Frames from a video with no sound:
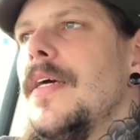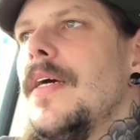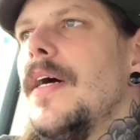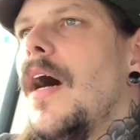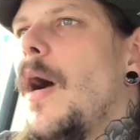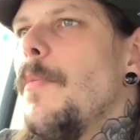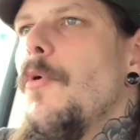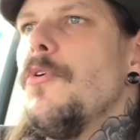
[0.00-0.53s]

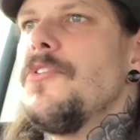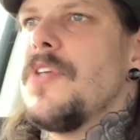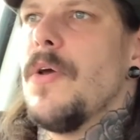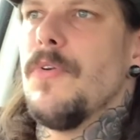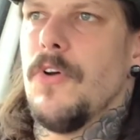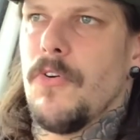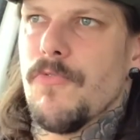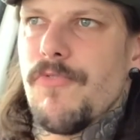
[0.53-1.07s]
I'm also
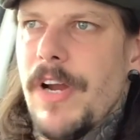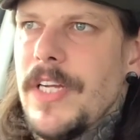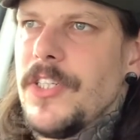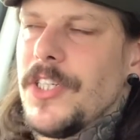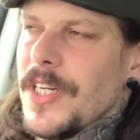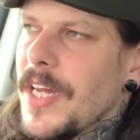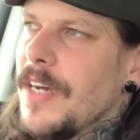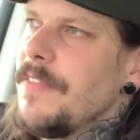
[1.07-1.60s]
not rich
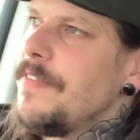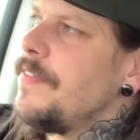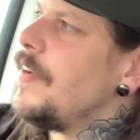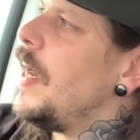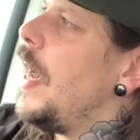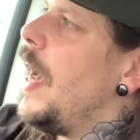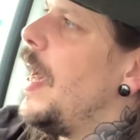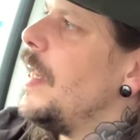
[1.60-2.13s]
enough,
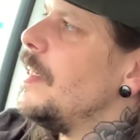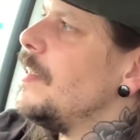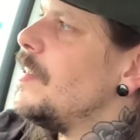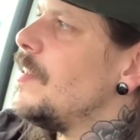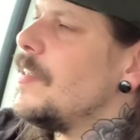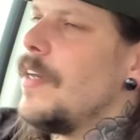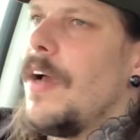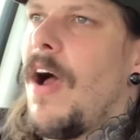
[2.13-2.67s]
and